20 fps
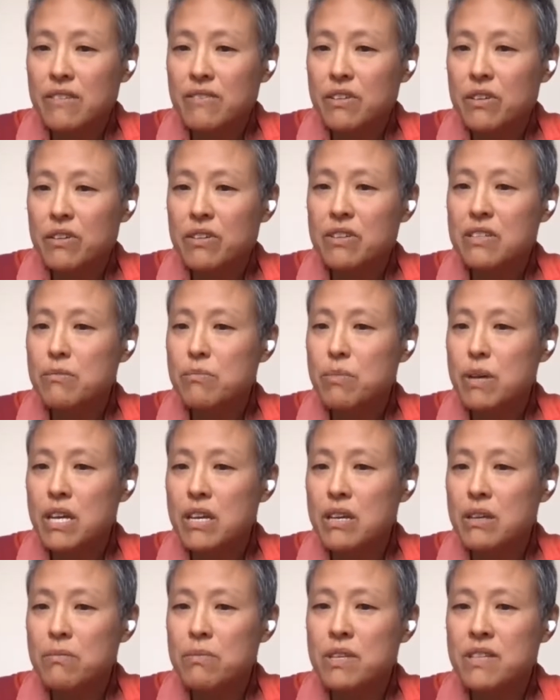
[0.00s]
all these
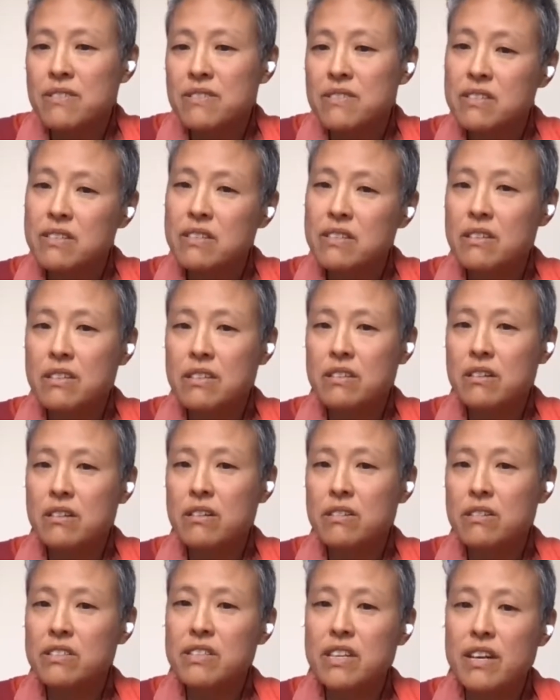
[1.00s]
babies
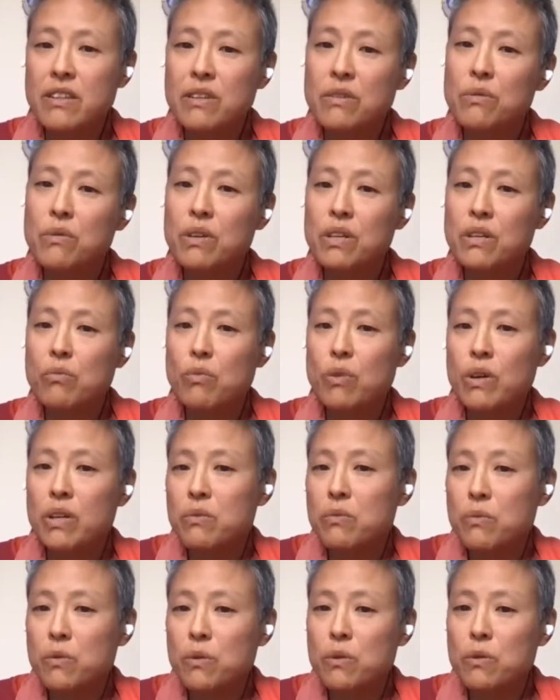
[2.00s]
all together in one
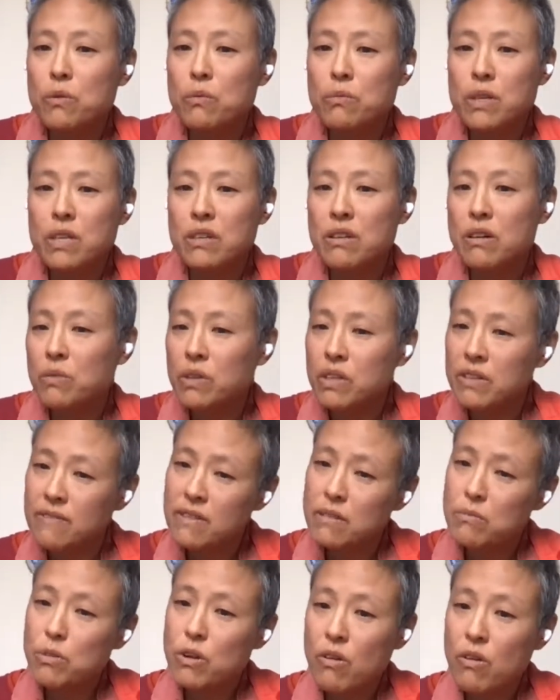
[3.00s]
room and not one of
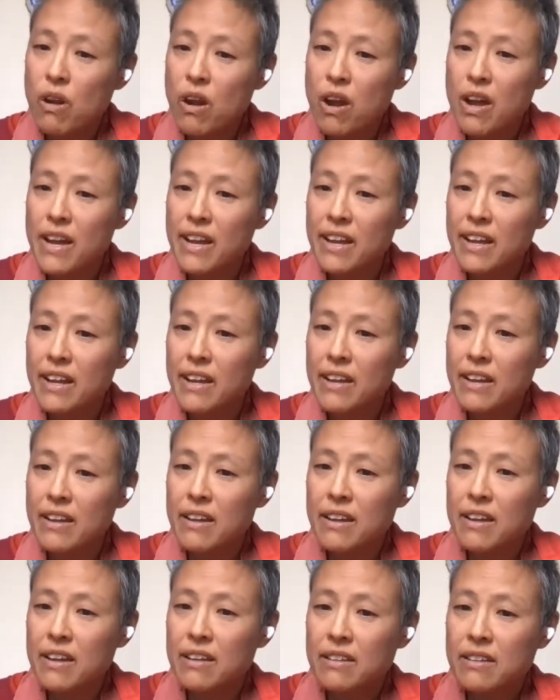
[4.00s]
them crying.
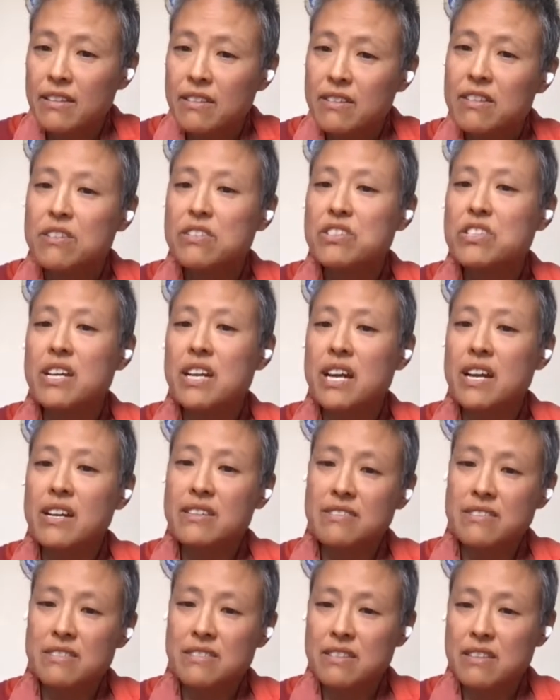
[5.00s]
And so she
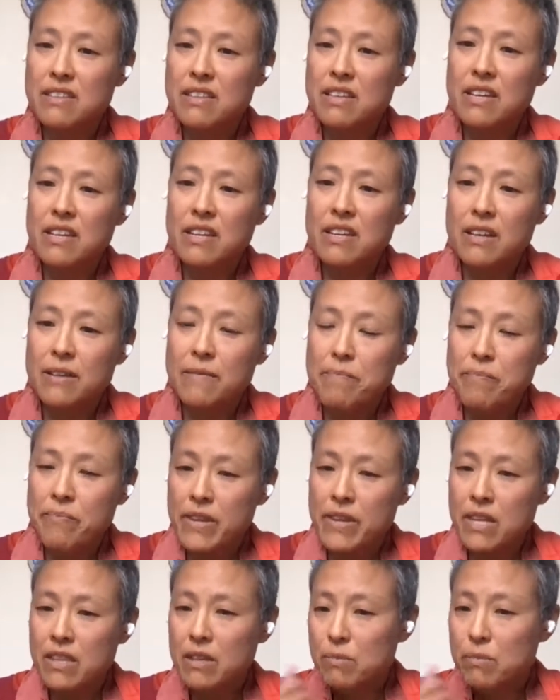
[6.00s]
asked the
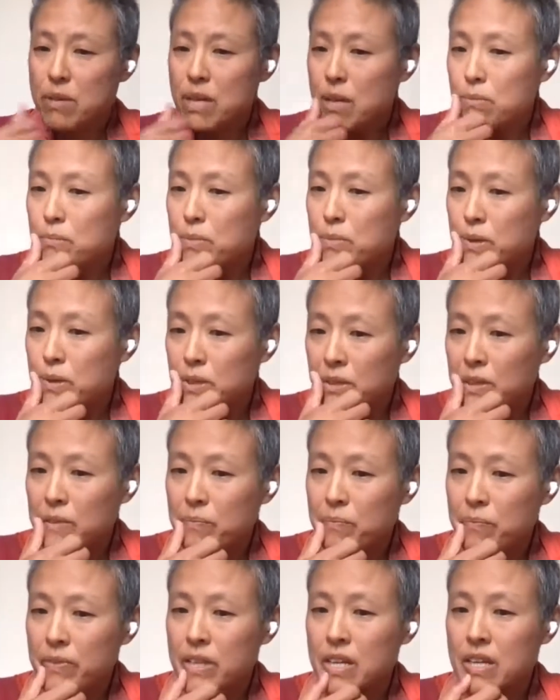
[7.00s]
people
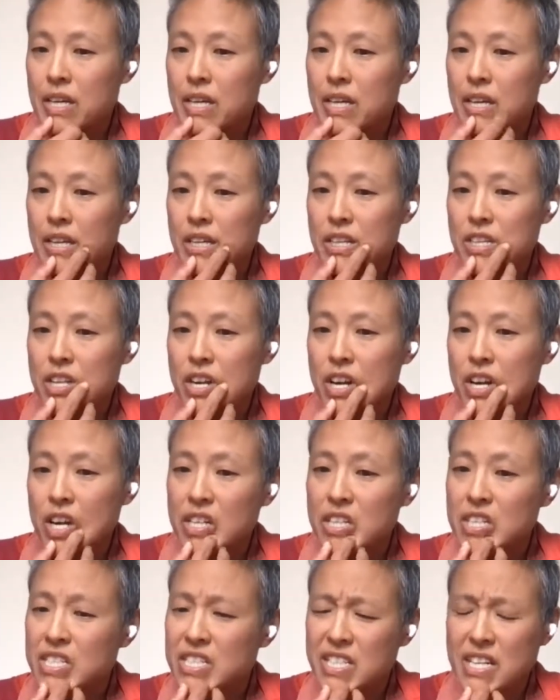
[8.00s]
in
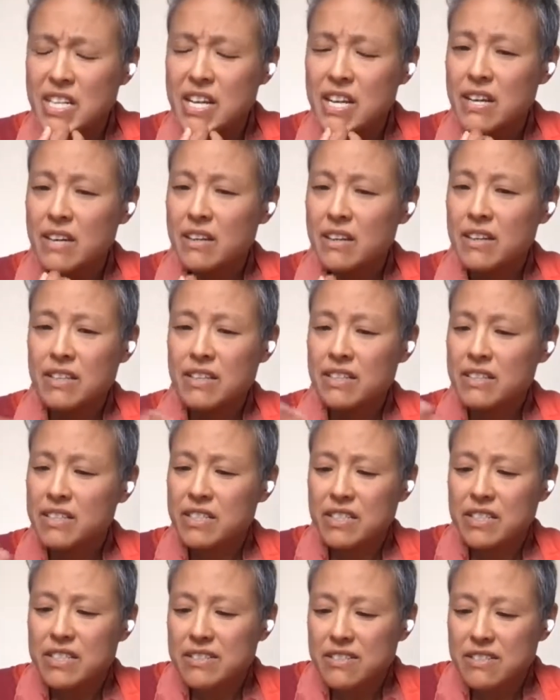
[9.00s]
charge, and
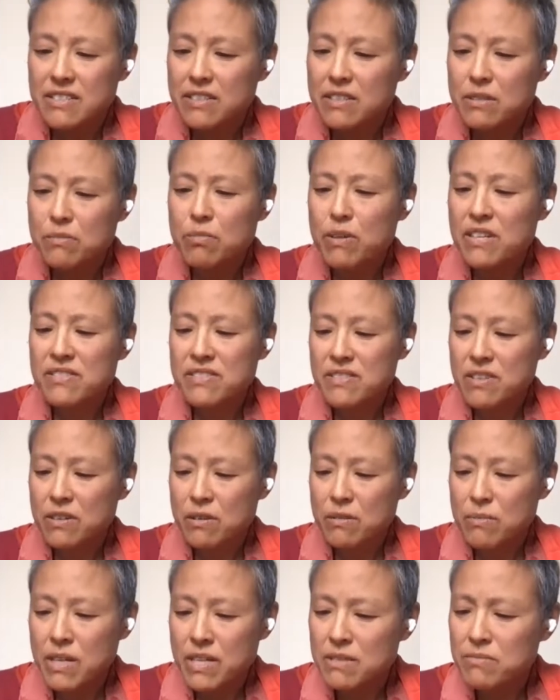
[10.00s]
she just expressed her
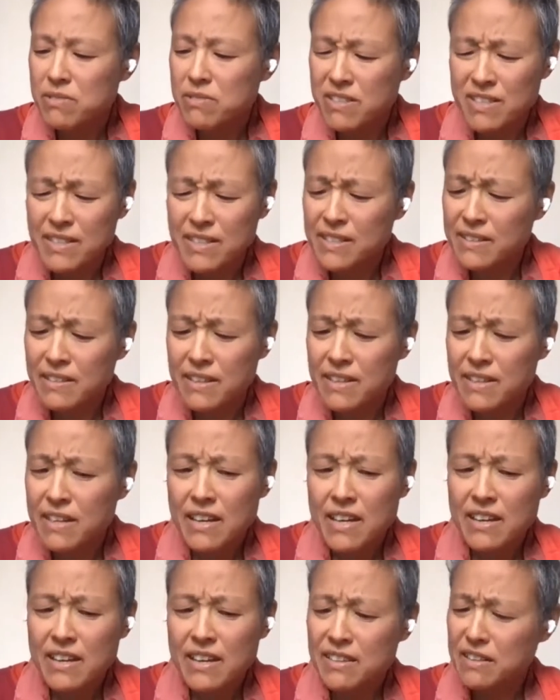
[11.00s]
amazement.
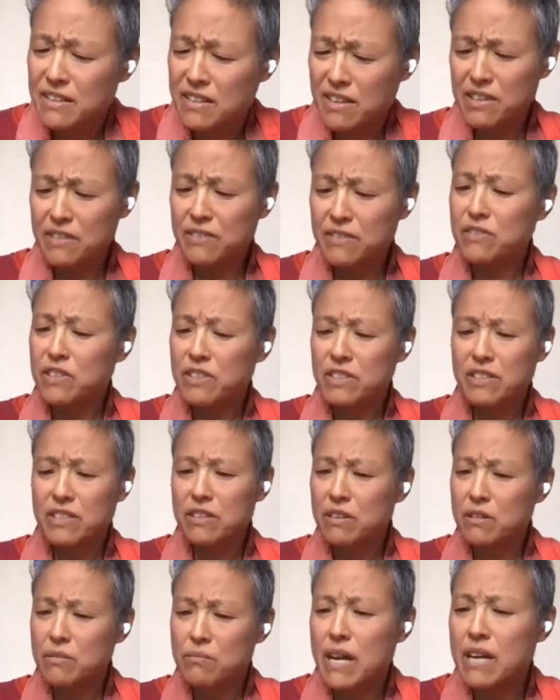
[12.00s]
And they kind of looked at
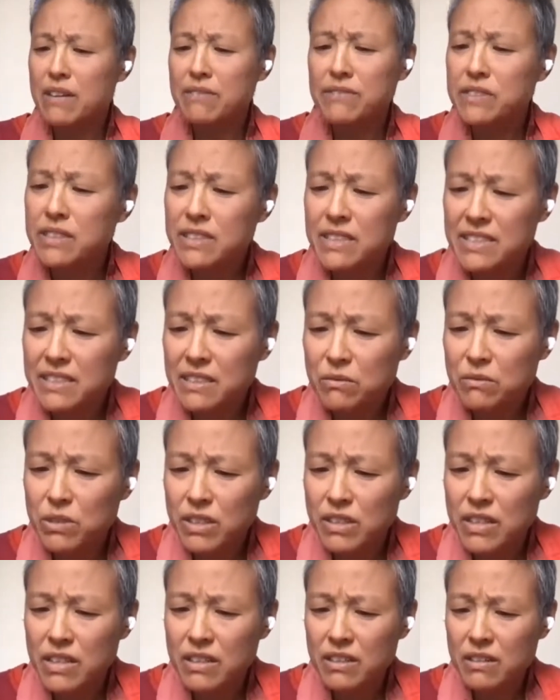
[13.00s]
her baffled. They said, well,
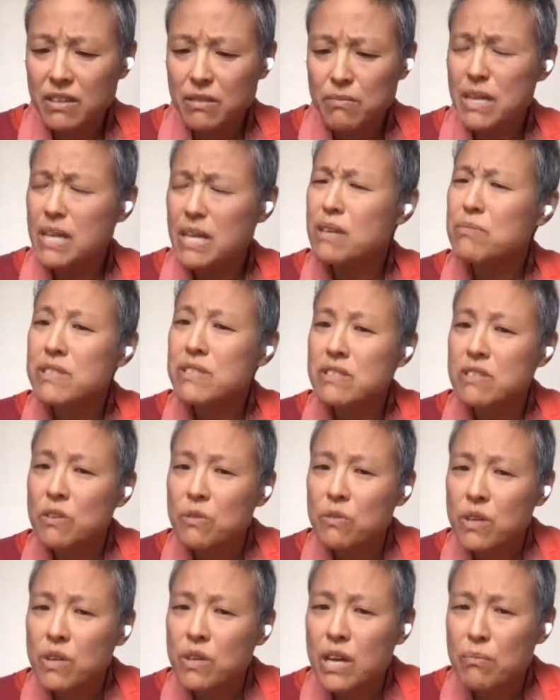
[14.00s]
the babies
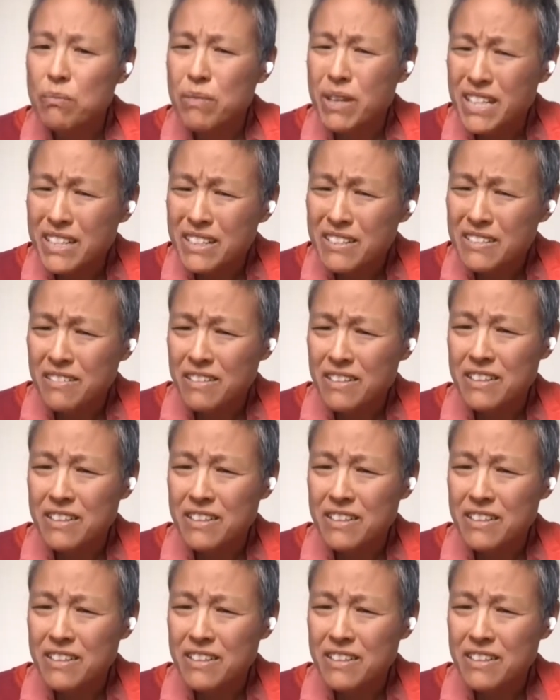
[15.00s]
don't come in